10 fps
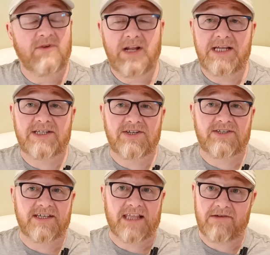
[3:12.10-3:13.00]
Well, let's
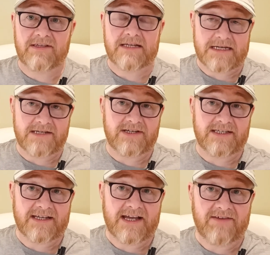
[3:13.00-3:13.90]
just say that was an
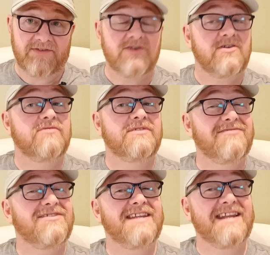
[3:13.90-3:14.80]
interesting afternoon.
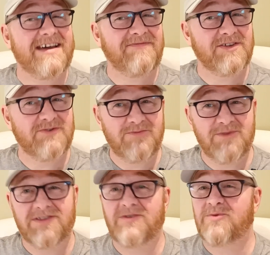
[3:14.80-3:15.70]
That wasn't an afternoon
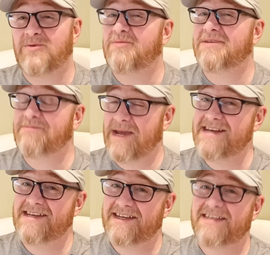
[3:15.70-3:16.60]
we thought we would be
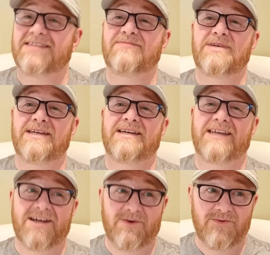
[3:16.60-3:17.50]
spending. Me and
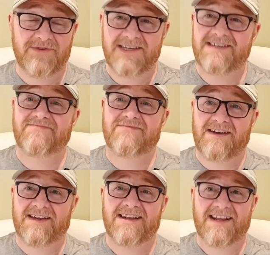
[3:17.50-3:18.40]
Craig holding this
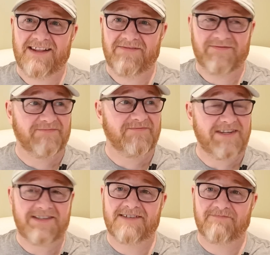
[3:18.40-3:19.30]
fucking little
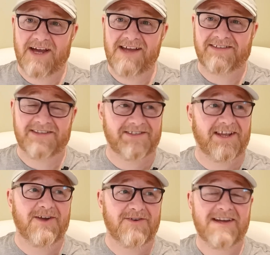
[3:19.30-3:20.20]
vicious
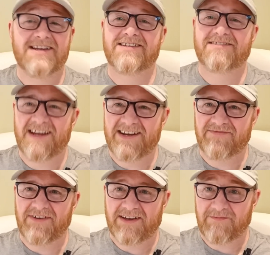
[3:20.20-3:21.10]
bastard down, trying to
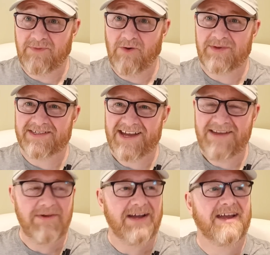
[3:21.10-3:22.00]
fucking pop its
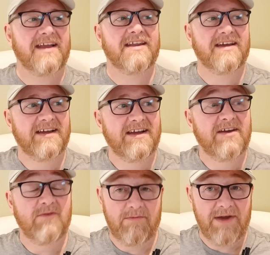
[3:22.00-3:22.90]
eye back in.
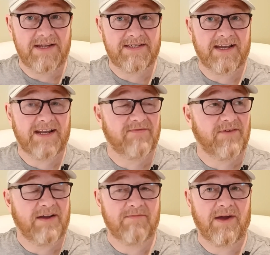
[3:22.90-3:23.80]
We managed to get it
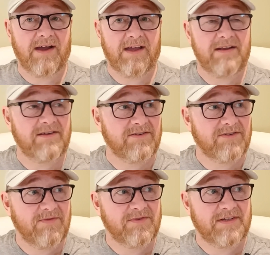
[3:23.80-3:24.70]
fucking back in because
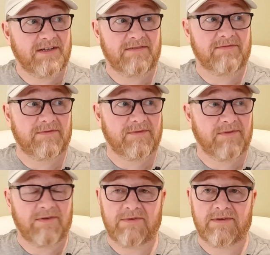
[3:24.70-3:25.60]
obviously we
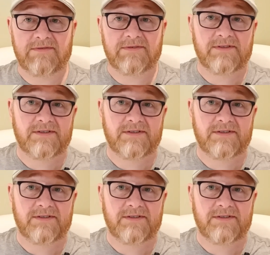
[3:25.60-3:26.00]
thought, well,